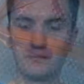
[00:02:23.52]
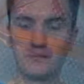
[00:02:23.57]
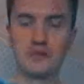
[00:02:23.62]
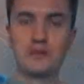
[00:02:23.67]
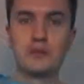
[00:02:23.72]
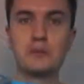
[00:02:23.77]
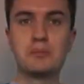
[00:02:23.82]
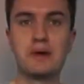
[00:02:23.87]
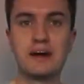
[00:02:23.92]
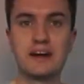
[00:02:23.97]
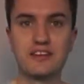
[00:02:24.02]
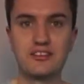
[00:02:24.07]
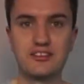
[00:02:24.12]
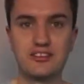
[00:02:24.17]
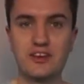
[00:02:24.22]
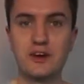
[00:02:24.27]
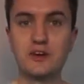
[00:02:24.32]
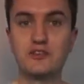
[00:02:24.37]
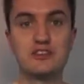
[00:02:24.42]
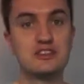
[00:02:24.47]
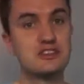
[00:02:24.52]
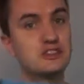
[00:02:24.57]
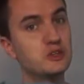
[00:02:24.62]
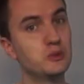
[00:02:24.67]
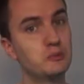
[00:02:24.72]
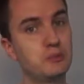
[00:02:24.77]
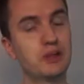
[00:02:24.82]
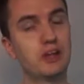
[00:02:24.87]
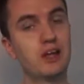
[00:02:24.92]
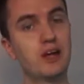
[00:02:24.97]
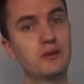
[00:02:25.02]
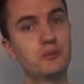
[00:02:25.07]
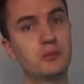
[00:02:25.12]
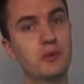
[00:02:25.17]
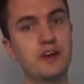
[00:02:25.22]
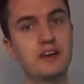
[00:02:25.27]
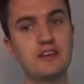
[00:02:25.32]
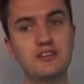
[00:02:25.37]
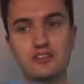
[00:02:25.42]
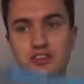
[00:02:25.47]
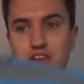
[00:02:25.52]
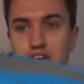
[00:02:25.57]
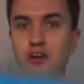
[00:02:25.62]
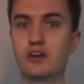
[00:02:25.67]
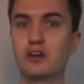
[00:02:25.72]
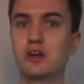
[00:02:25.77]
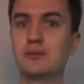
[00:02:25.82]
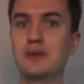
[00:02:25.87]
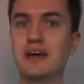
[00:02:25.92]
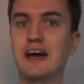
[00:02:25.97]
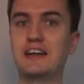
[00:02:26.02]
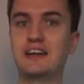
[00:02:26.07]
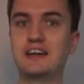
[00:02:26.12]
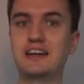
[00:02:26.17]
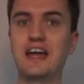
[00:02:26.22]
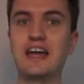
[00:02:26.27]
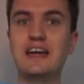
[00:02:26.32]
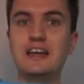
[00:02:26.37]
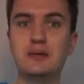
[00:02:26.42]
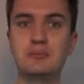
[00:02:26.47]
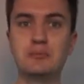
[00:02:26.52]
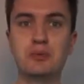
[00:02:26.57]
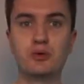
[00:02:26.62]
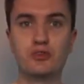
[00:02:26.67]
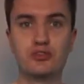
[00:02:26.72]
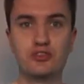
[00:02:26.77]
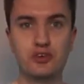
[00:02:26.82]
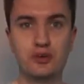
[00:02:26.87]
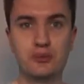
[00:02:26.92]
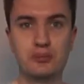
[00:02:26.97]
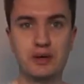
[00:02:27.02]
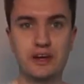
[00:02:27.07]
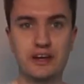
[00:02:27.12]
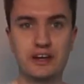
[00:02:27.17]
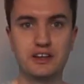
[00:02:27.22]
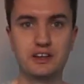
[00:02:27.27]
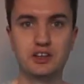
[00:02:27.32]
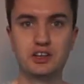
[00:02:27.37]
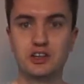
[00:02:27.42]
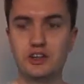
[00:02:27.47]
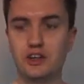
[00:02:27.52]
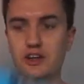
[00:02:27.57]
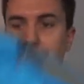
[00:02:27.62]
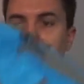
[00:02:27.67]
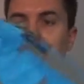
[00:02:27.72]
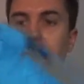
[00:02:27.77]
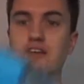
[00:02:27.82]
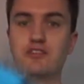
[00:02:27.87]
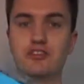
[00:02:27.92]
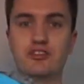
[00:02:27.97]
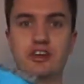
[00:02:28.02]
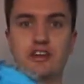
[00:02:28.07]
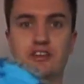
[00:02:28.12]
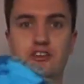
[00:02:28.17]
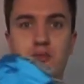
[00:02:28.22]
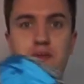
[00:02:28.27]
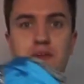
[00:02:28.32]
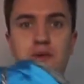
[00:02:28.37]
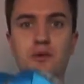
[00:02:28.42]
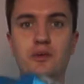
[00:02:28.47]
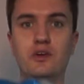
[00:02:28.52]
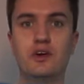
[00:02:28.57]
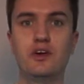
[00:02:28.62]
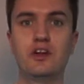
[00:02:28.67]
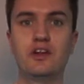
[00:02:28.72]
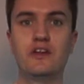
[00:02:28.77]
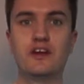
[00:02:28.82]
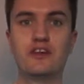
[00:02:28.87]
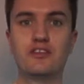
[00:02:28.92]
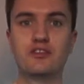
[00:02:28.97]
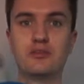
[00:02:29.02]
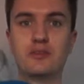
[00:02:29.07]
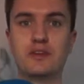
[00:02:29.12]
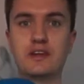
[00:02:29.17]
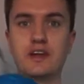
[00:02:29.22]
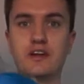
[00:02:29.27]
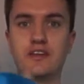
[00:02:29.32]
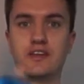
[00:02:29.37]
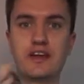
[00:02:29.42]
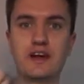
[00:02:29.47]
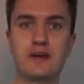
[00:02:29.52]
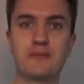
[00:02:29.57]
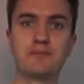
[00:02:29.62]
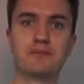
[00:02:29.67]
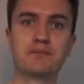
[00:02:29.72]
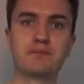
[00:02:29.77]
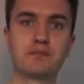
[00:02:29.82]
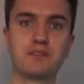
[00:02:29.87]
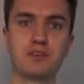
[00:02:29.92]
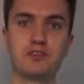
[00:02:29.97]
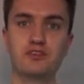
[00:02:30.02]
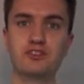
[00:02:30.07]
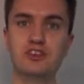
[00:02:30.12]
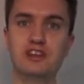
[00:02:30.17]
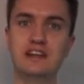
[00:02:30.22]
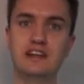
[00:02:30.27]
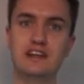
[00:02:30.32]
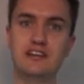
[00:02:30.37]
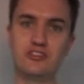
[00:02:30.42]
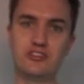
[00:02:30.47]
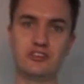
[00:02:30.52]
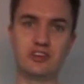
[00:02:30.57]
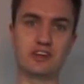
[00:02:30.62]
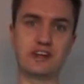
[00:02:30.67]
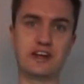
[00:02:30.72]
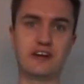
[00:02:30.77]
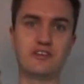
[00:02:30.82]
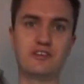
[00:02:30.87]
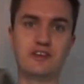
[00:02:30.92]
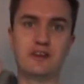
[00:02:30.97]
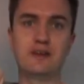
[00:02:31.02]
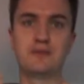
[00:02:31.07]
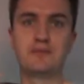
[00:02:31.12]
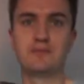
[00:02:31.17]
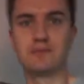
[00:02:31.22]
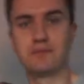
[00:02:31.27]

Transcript: The bag itself is super lightweight, so you're not going to be adding any bulk to your baggage. You can take this with you on holiday or something like that. Really easy to carry.